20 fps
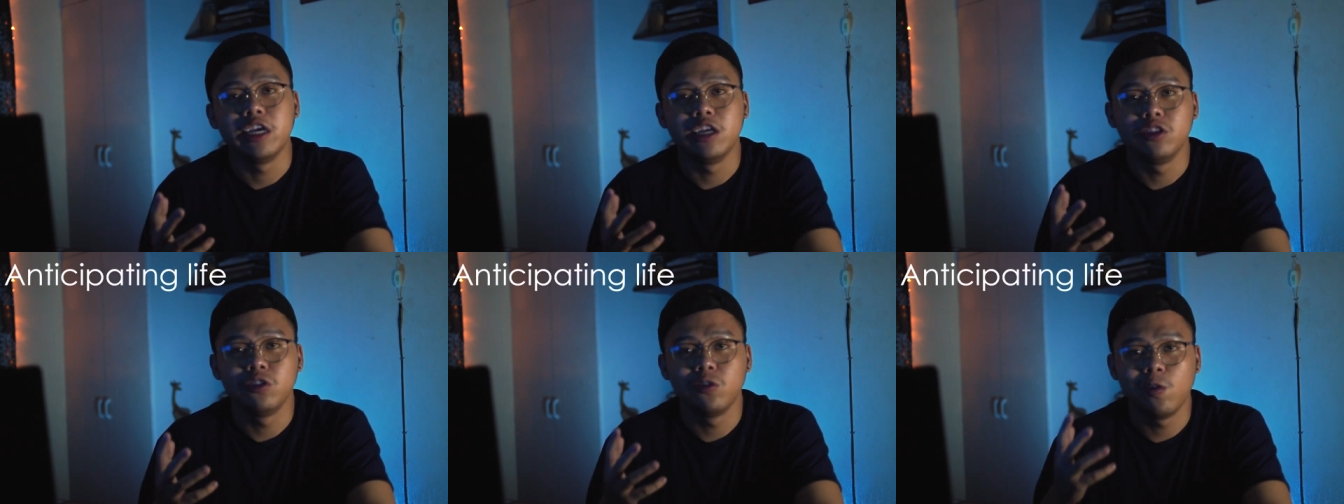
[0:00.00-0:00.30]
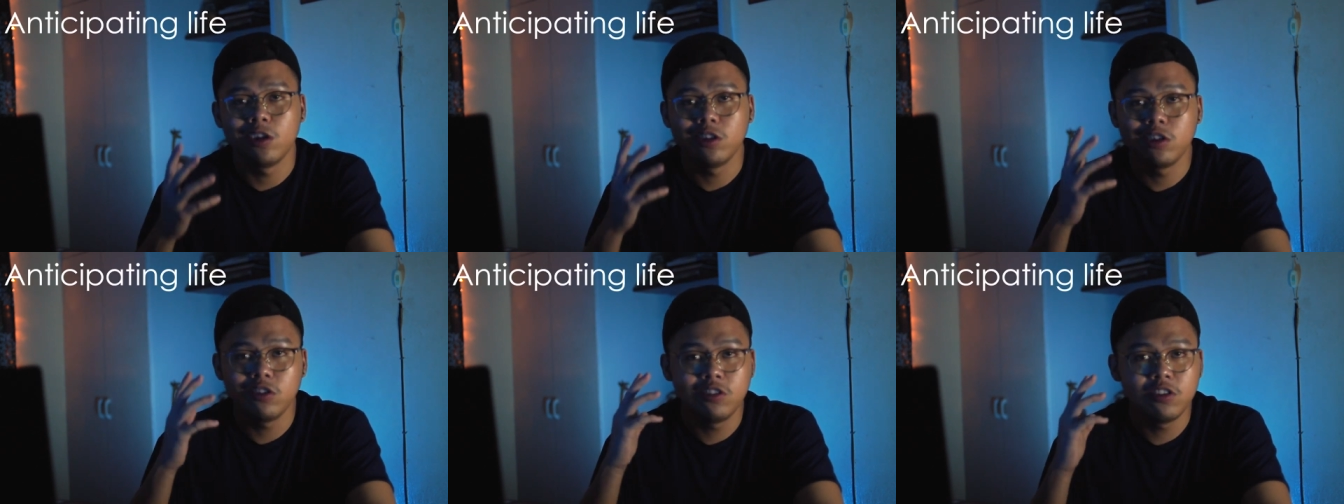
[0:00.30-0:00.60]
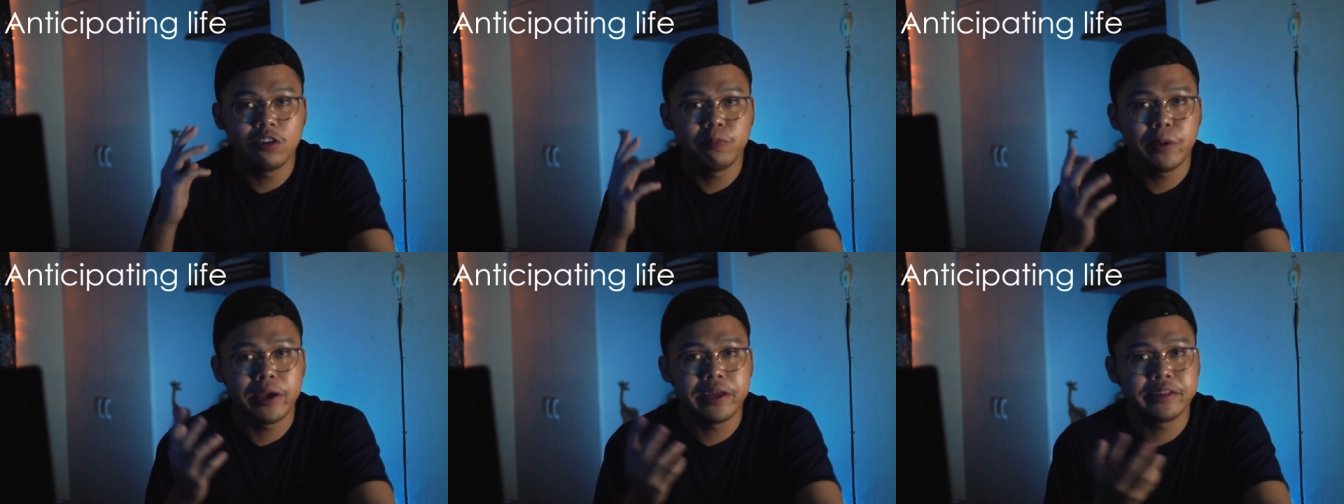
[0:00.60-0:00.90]
into
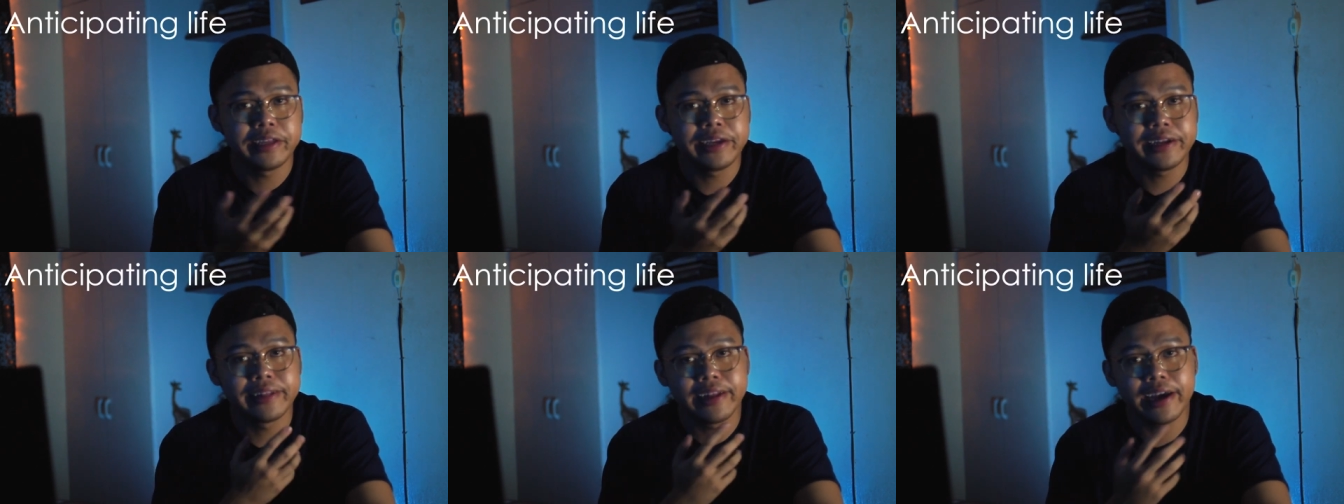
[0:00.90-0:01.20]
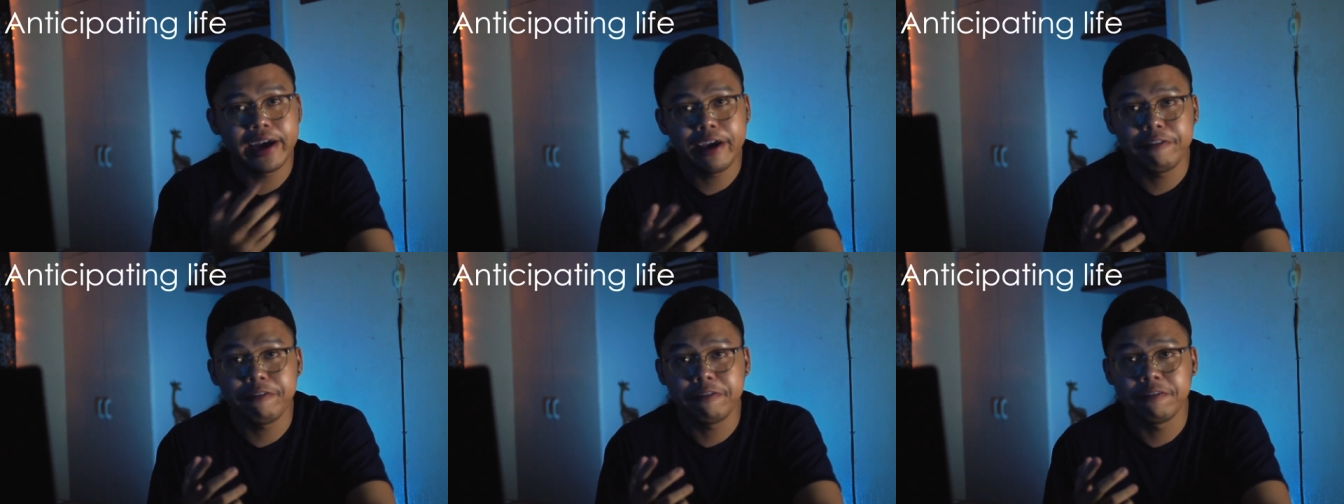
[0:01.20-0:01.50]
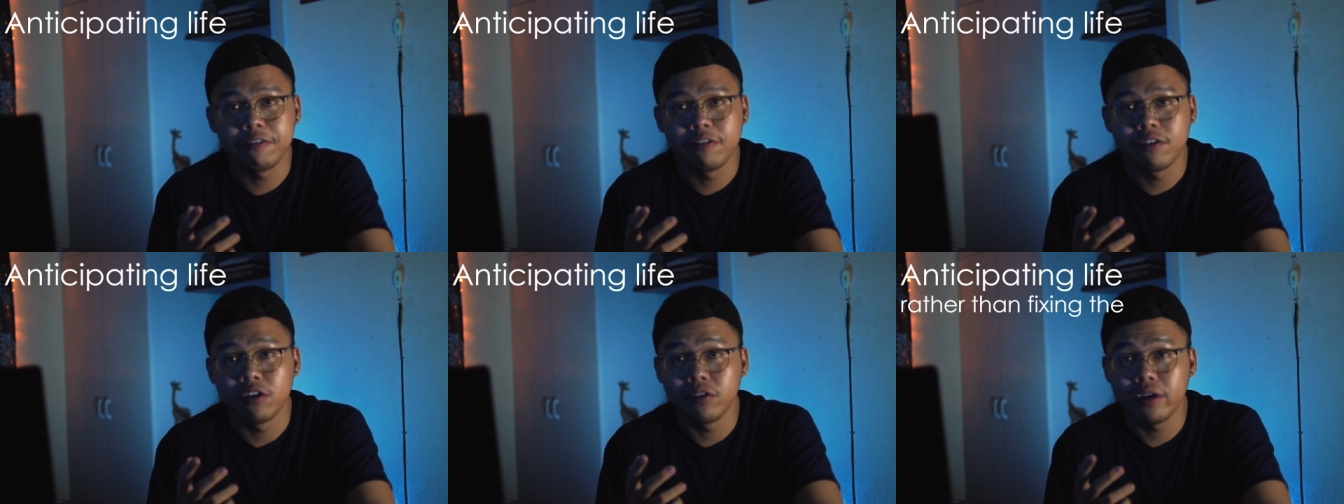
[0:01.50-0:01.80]
anticipating
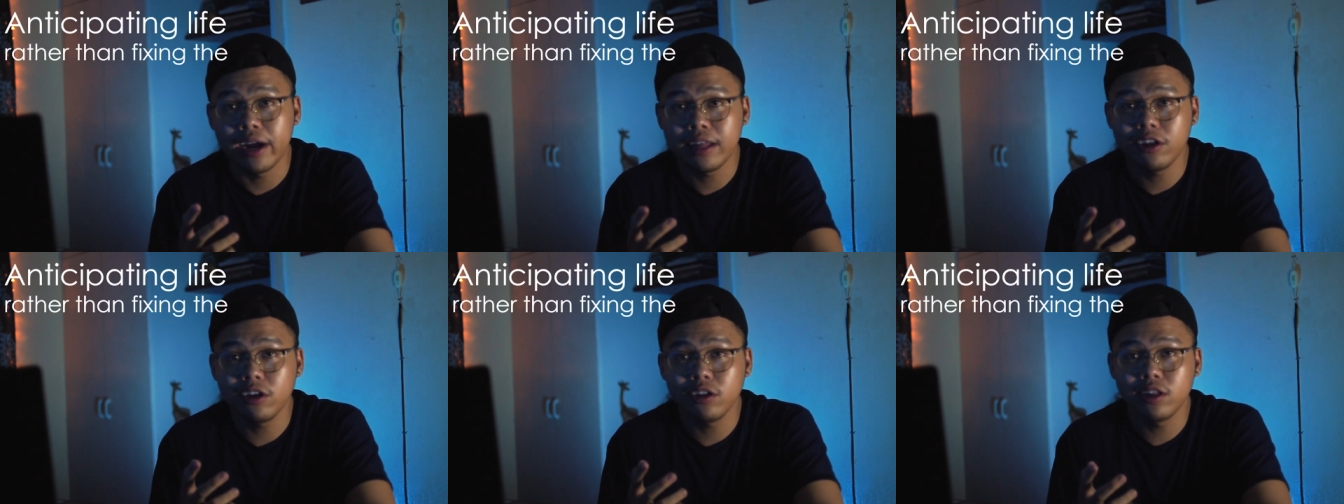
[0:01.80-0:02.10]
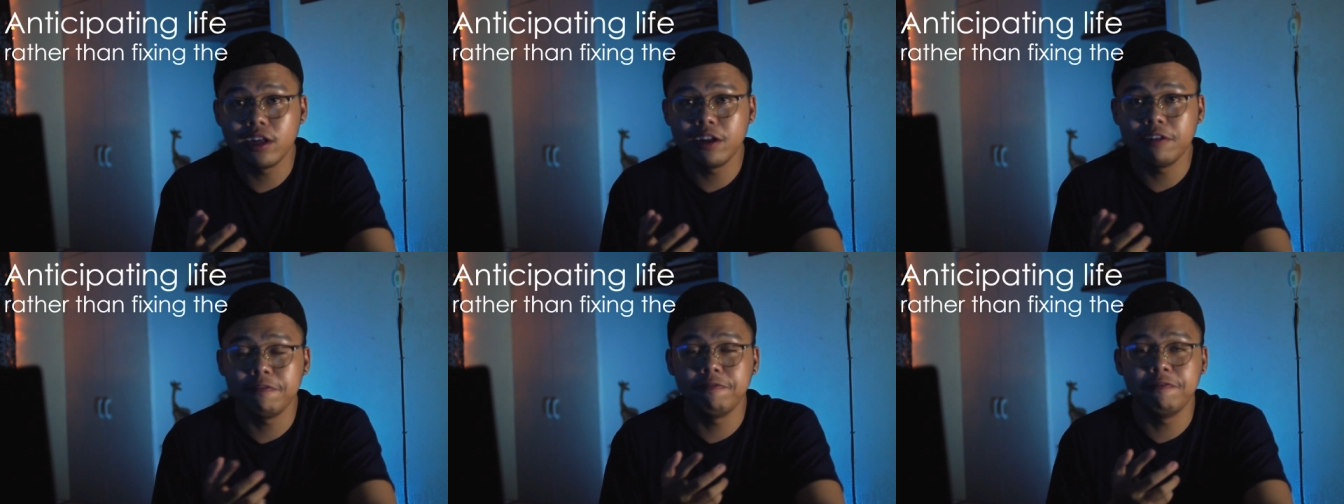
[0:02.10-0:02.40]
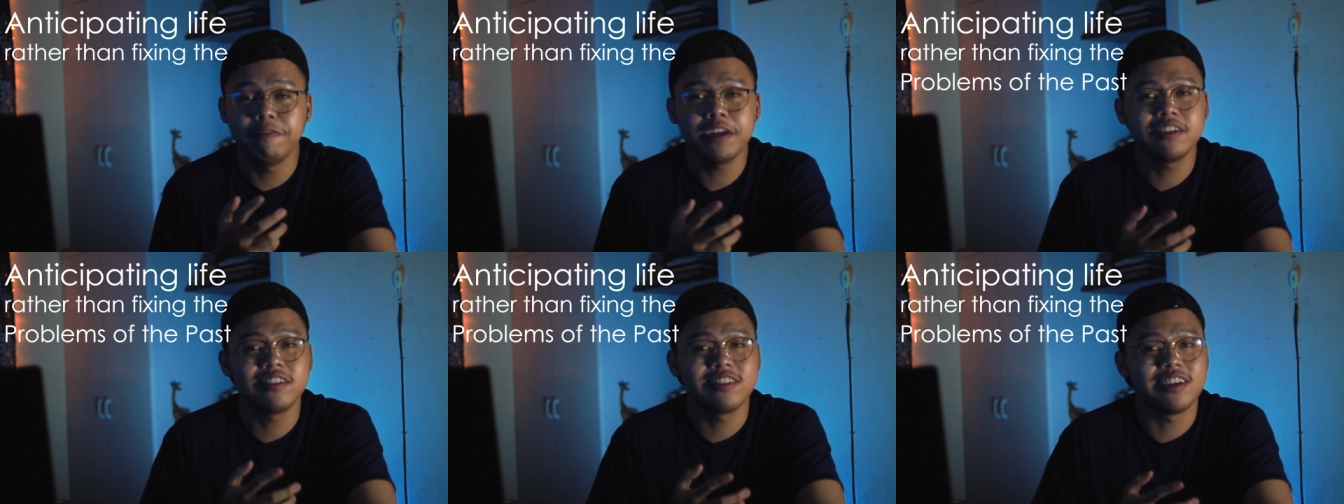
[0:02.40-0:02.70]
life rather than
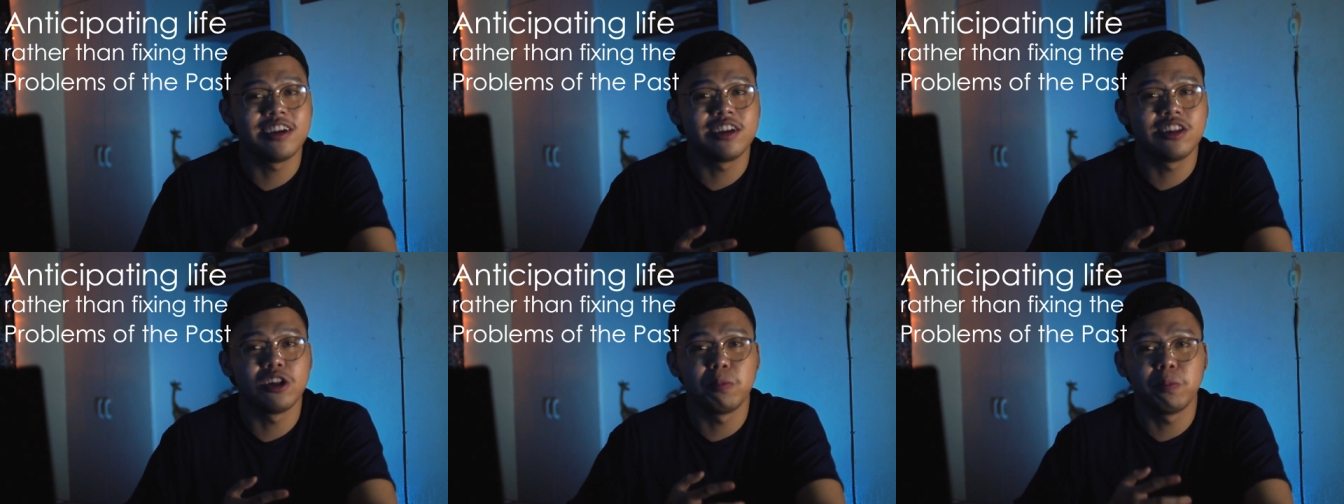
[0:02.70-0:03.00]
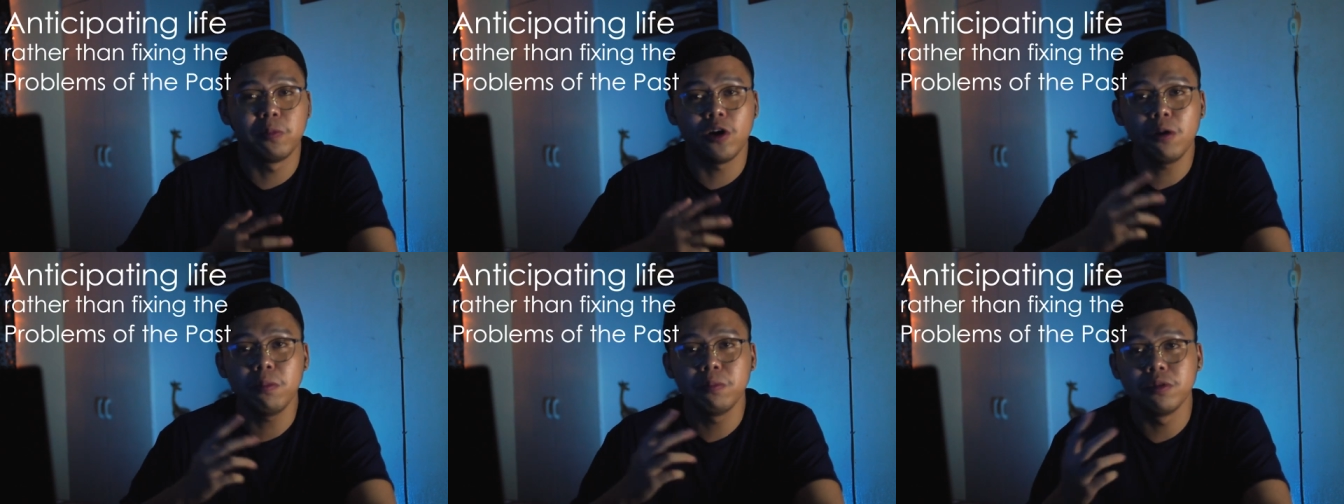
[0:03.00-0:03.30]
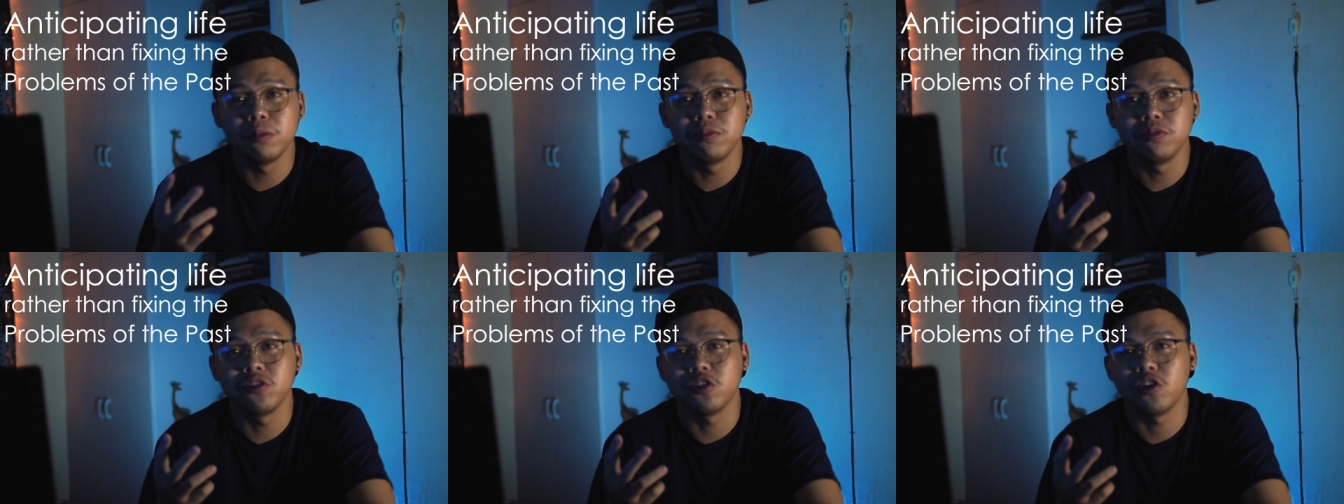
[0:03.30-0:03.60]
fixing the
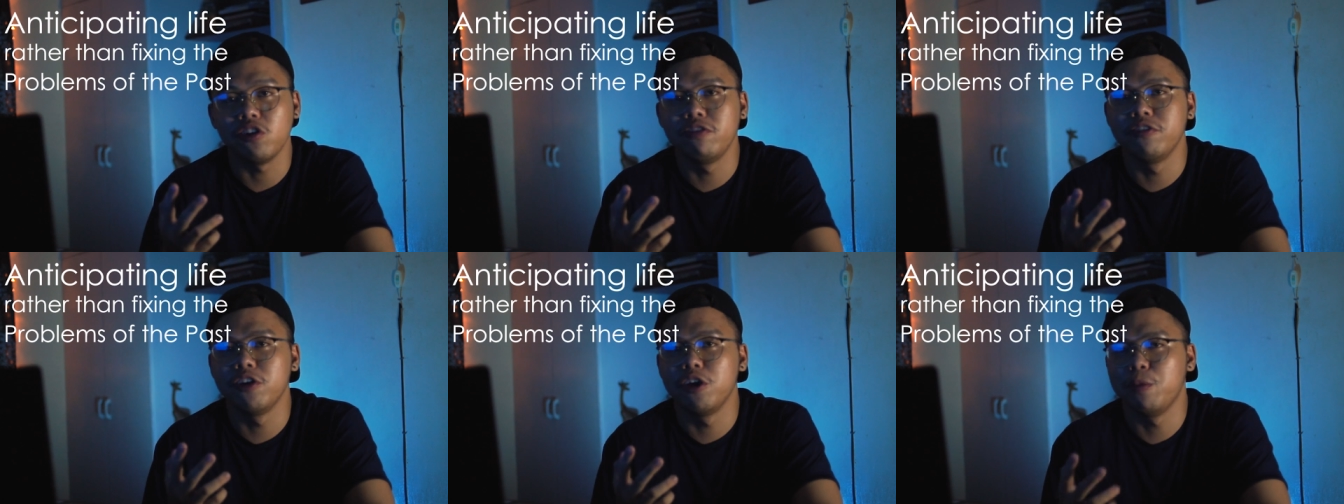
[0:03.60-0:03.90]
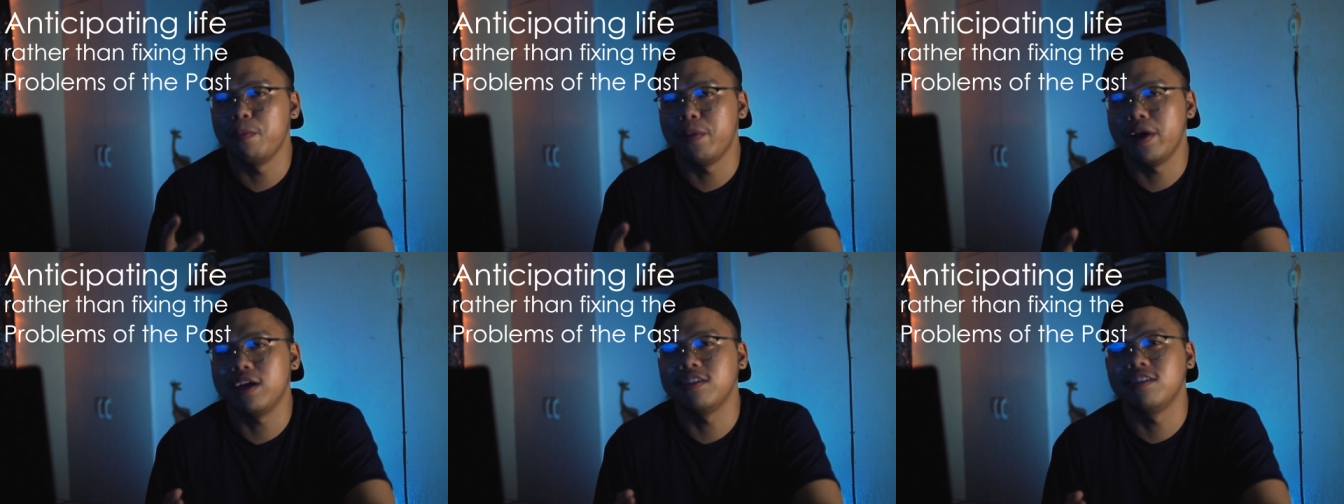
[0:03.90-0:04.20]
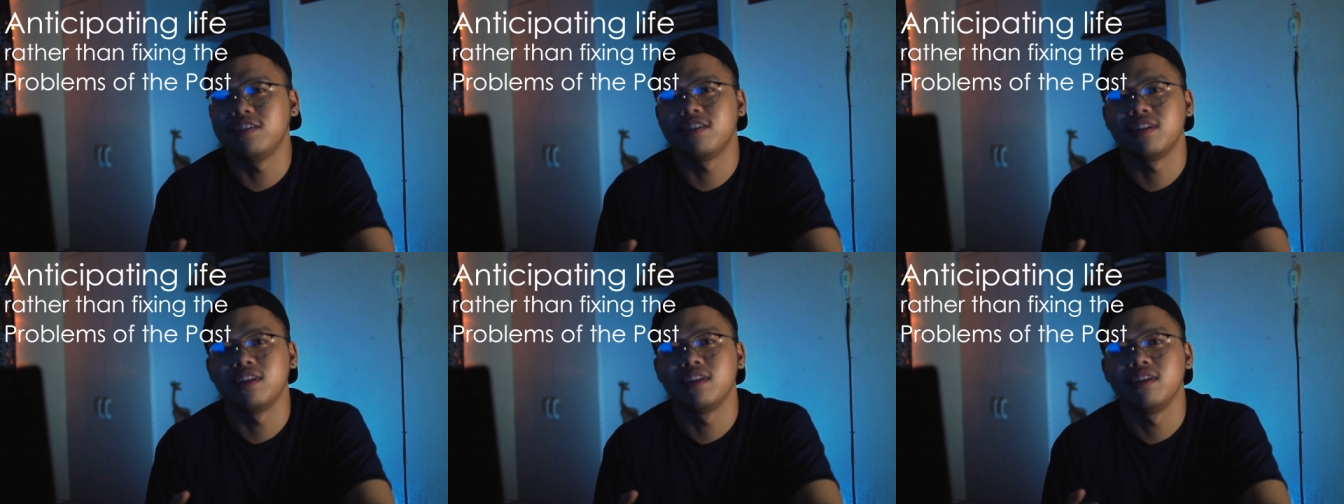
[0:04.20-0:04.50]
problems of your
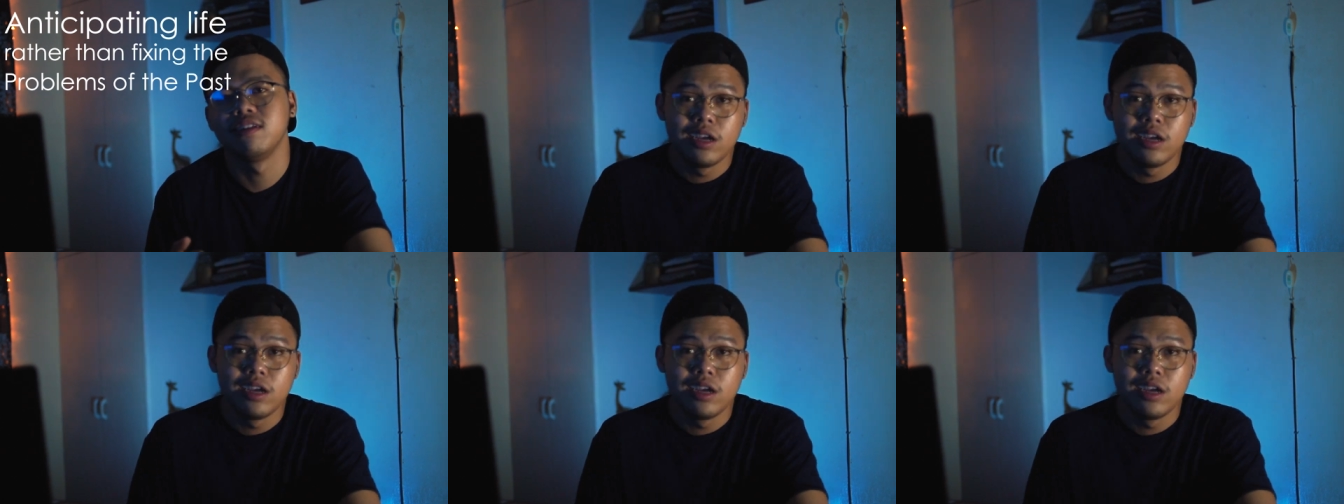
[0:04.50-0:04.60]
past.